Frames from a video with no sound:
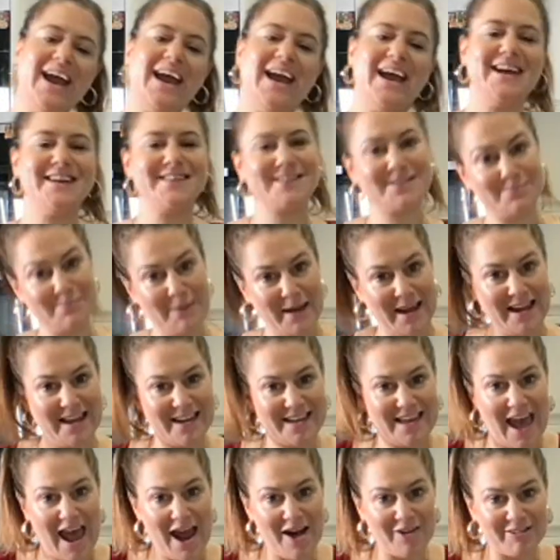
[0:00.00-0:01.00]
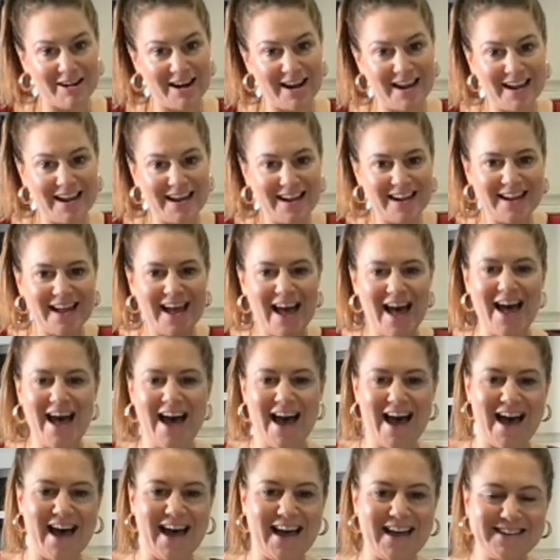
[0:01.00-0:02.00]
It's me, Kerry,
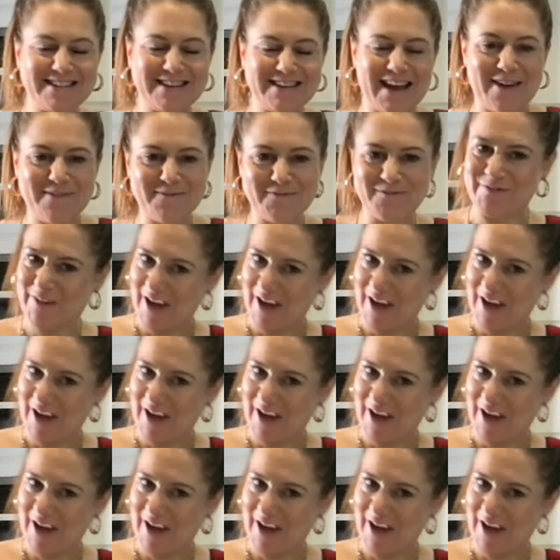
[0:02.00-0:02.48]
and I'm